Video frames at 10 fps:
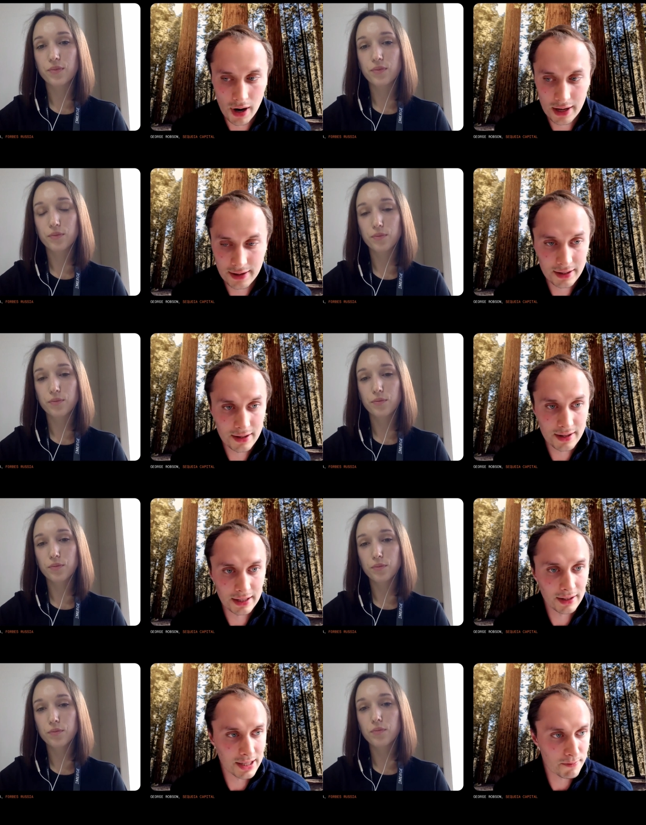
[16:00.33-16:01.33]
Speaker 1: I think the thing
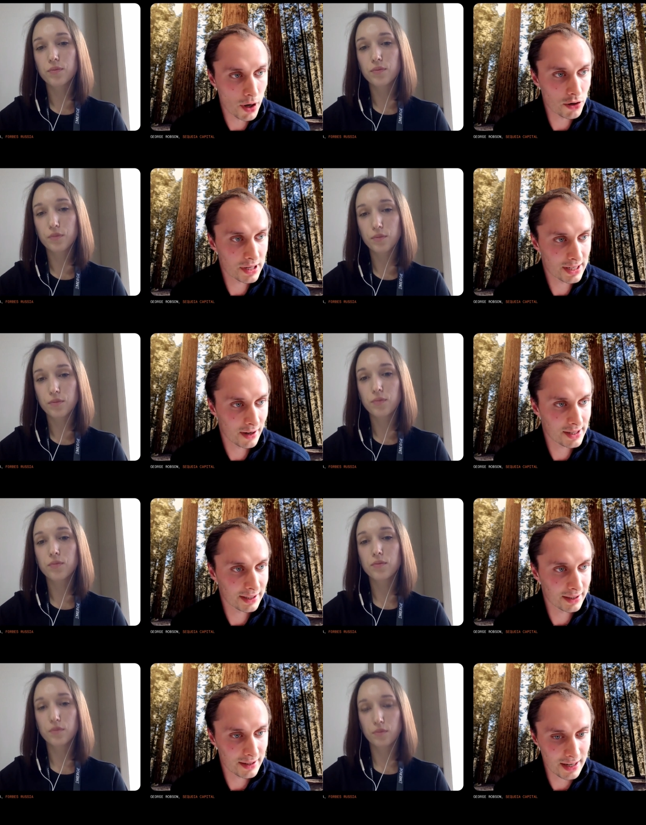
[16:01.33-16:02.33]
that is most
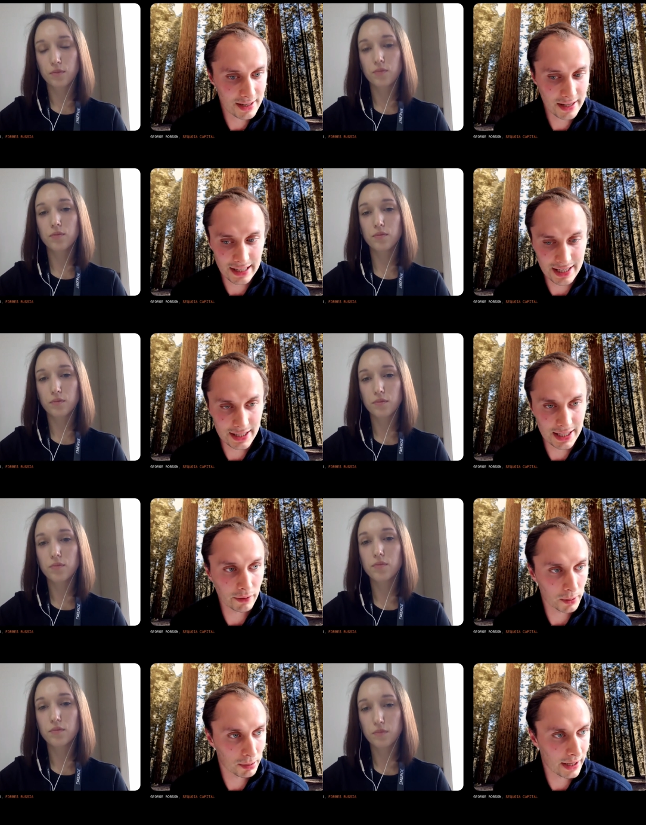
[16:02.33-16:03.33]
exciting is I think it's
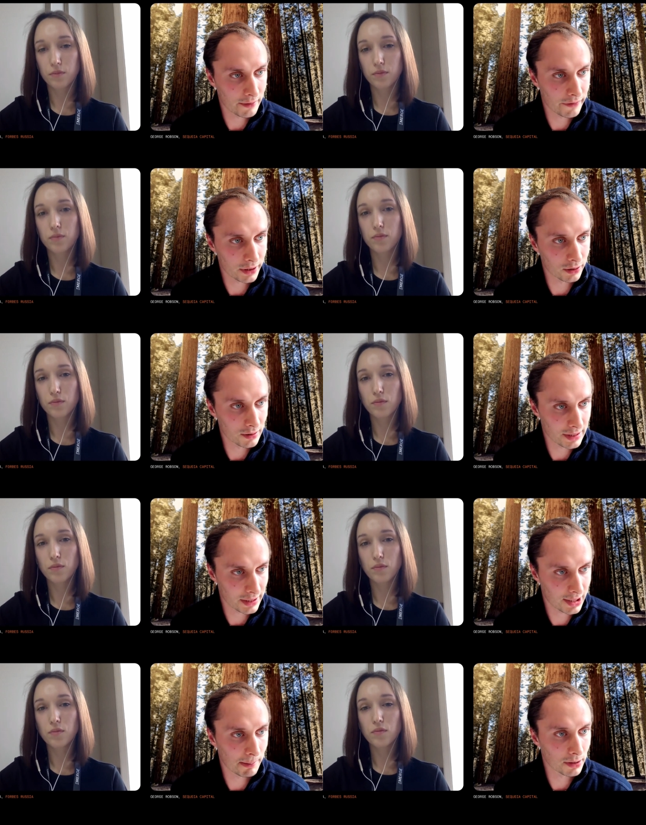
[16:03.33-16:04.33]
leveled the playing field in
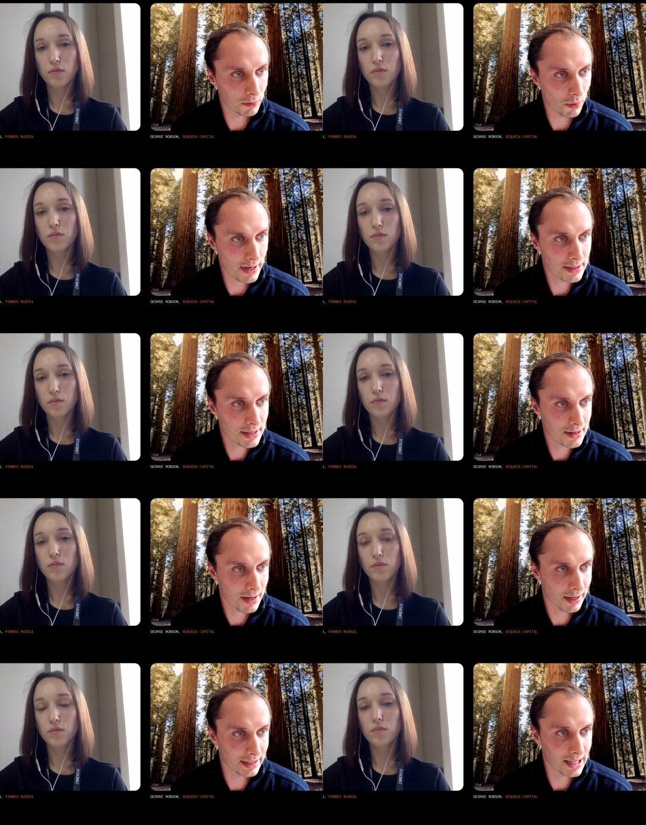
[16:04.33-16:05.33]
a couple of ways.
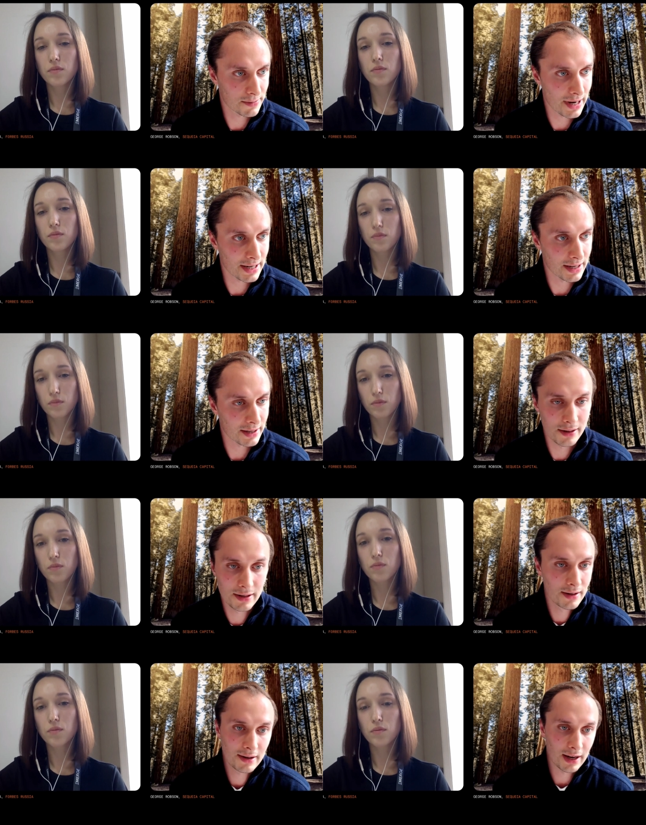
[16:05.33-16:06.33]
I think it's made it.
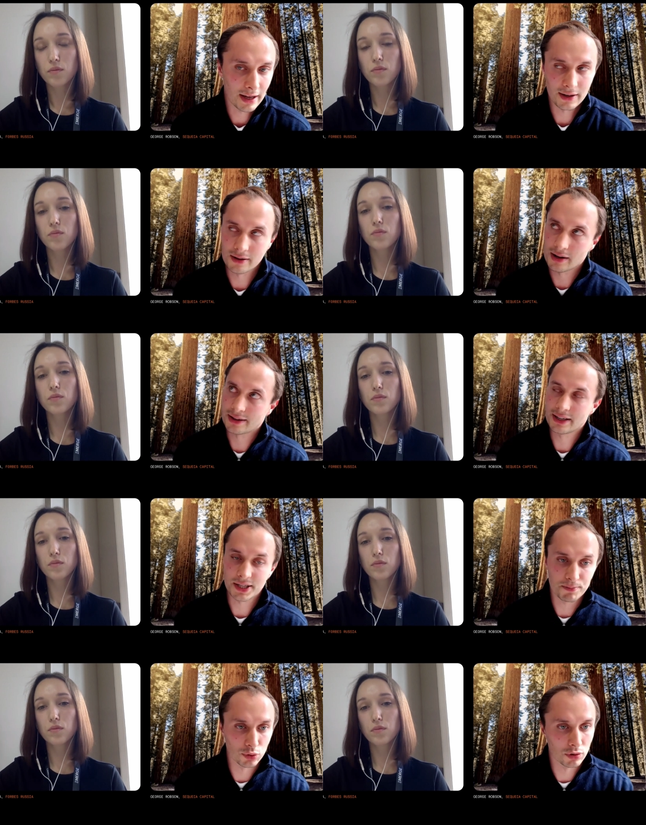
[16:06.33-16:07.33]
I think
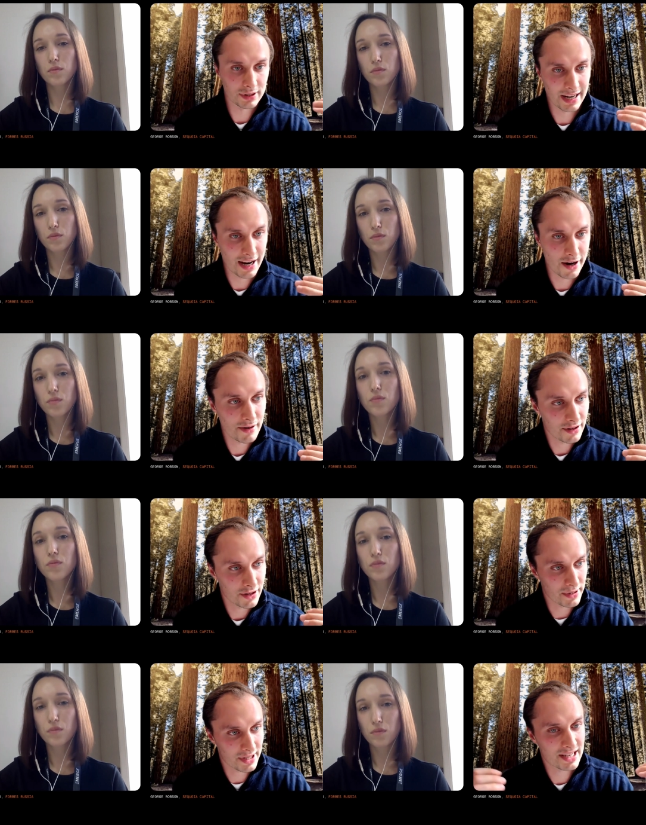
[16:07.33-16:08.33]
it's brought down
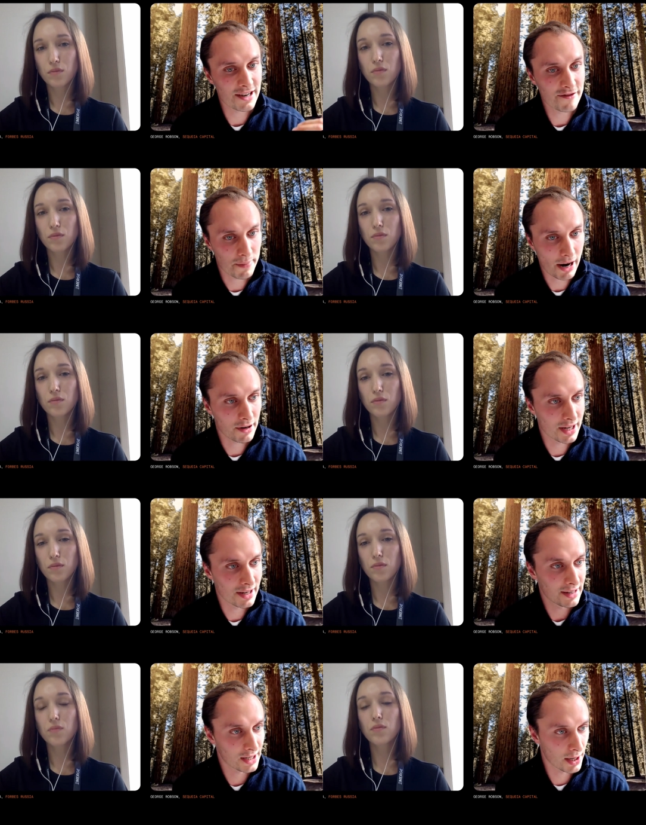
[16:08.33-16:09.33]
the perceived
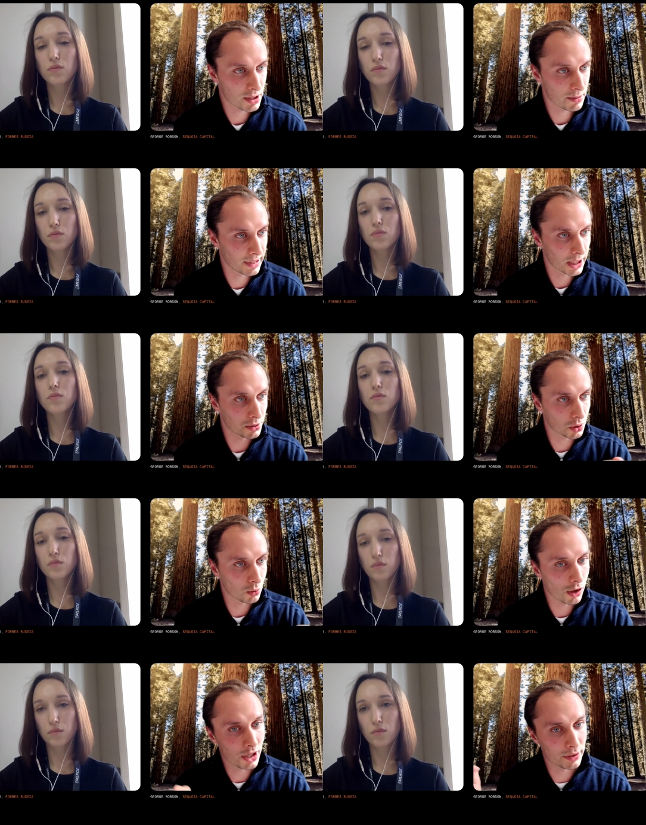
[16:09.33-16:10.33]
barrier in terms of being able to
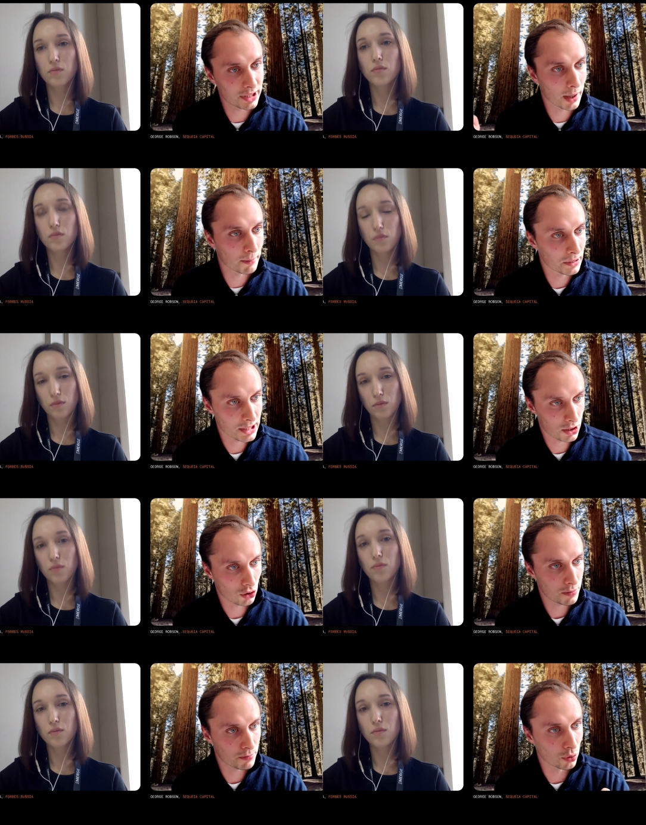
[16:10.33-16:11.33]
work with companies
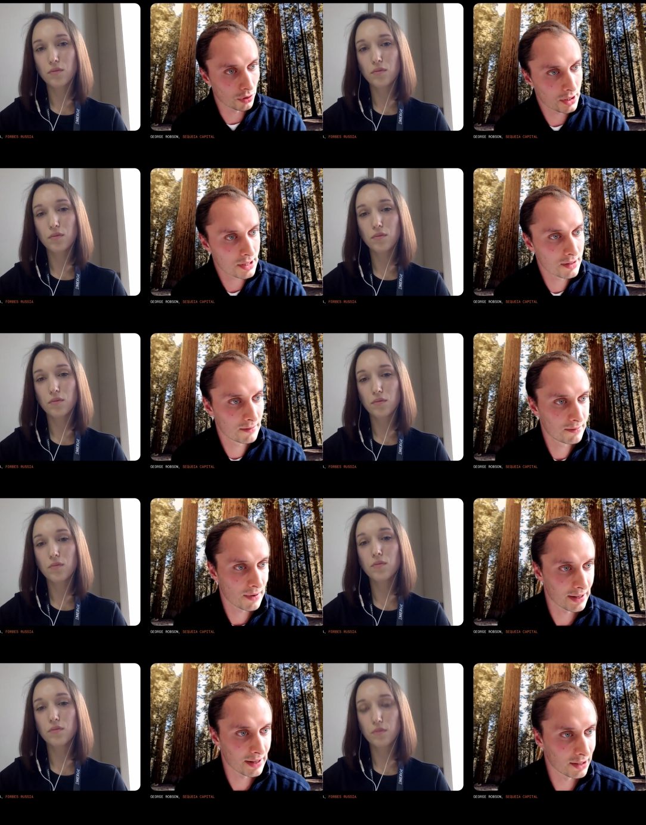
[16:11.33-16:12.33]
across borders.
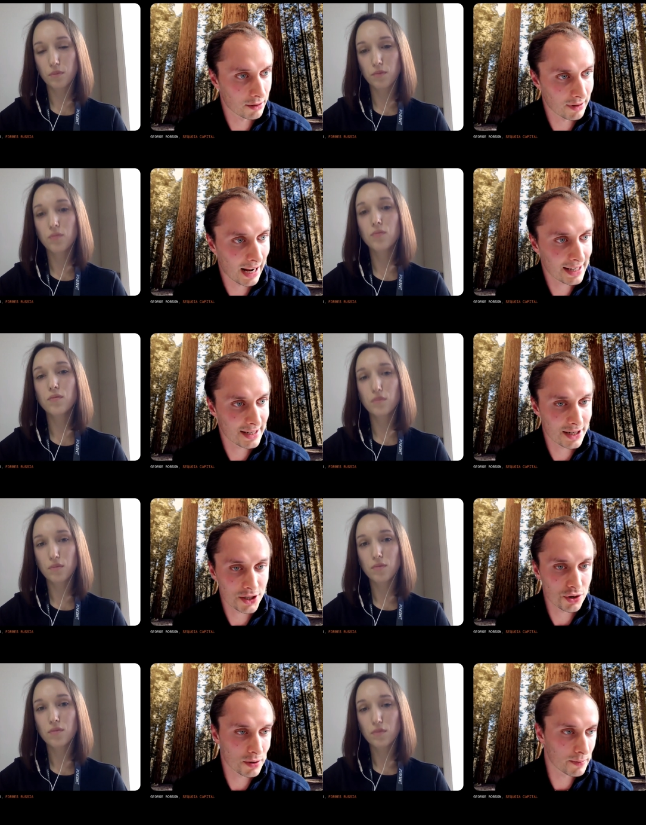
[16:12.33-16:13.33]
I think that the reality
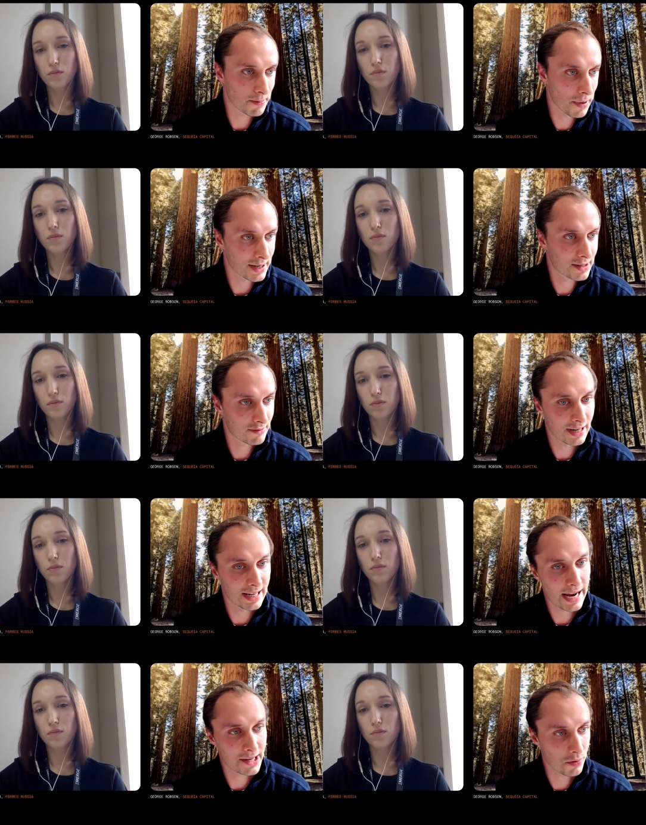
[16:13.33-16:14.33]
is you can be based
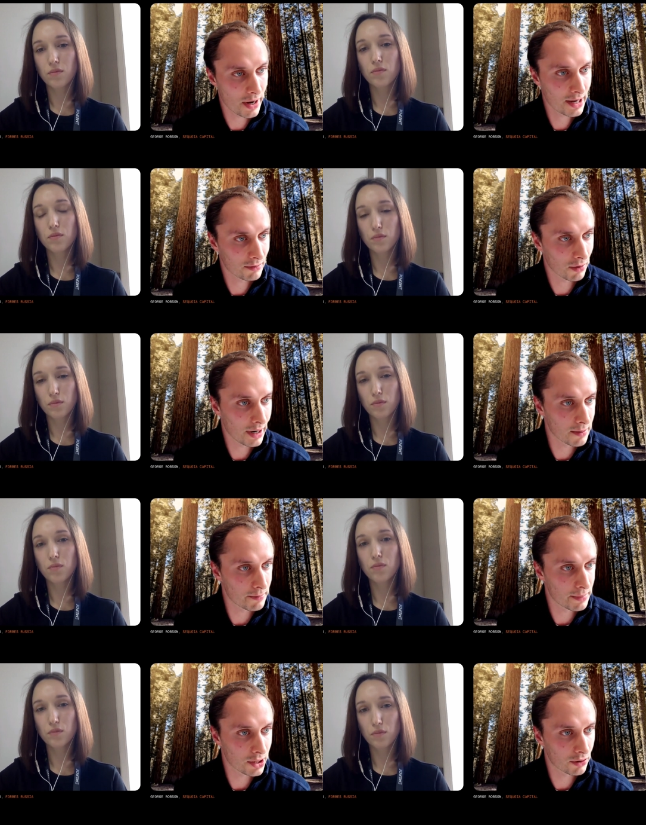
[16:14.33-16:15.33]
really anywhere, right, and
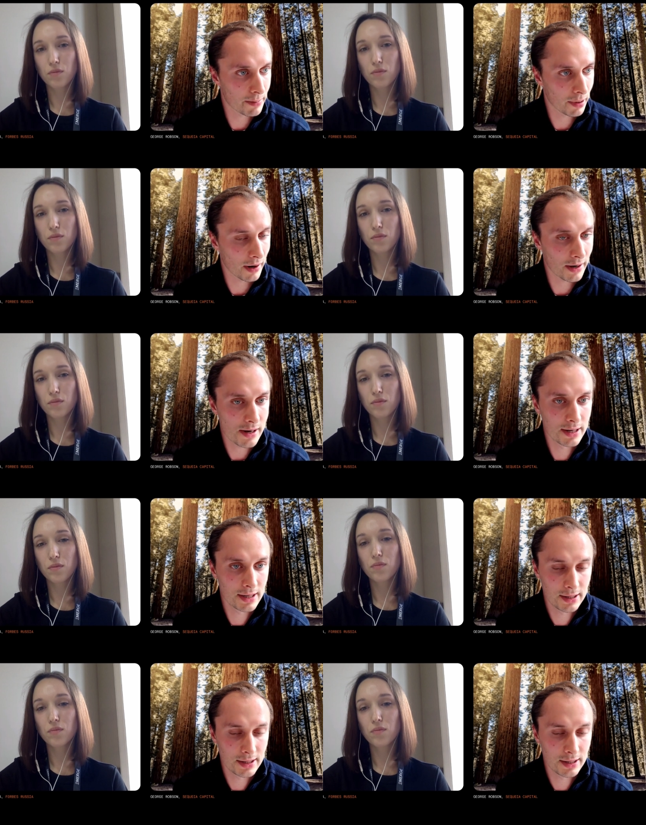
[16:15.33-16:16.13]
be a great partner.